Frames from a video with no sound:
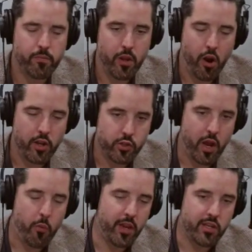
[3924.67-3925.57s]
All right, so now
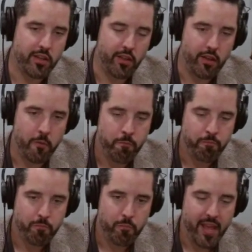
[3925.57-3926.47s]
we get to the
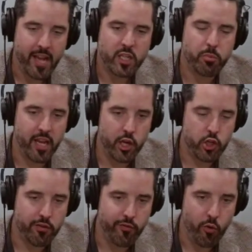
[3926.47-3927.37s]

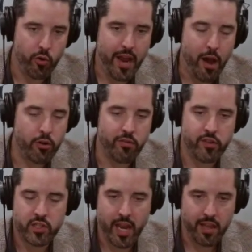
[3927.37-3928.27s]
explanation for out of the
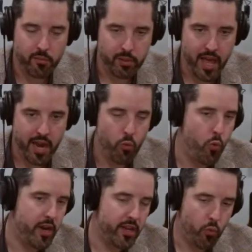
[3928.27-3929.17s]
silent planet.
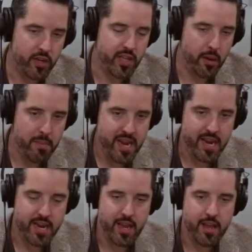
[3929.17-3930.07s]
What does that
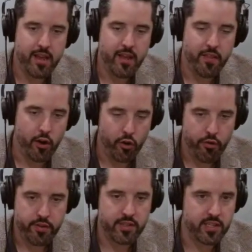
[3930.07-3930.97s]
mean, that Earth
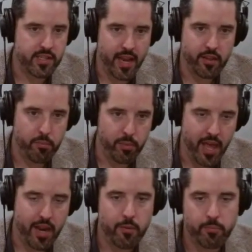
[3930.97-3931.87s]
is the silent
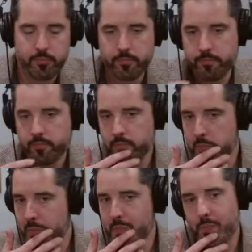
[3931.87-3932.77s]
planet?
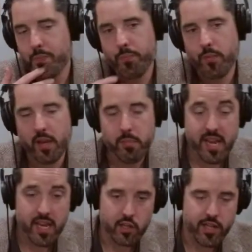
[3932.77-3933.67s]
It
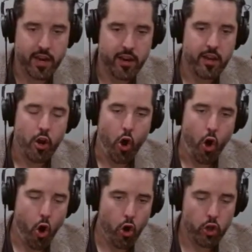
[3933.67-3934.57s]
means that
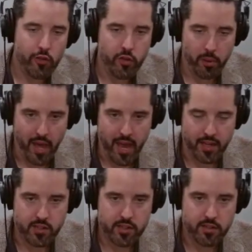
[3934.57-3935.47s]
all of the
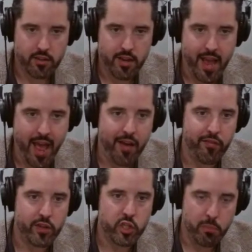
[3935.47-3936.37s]
planets have
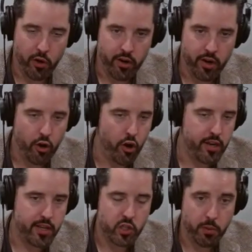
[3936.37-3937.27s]
a spirit, a
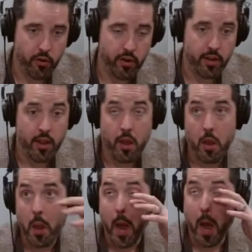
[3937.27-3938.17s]
guardian spirit,
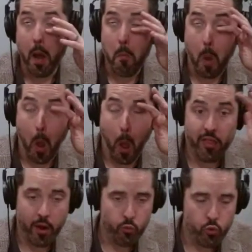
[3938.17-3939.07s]

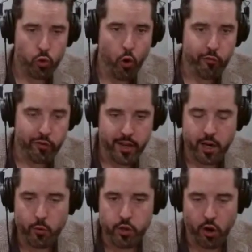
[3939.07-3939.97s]
that rule over it, an
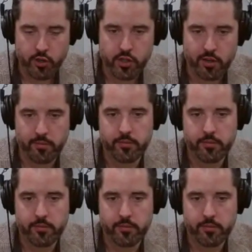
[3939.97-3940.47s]
Oyarsa.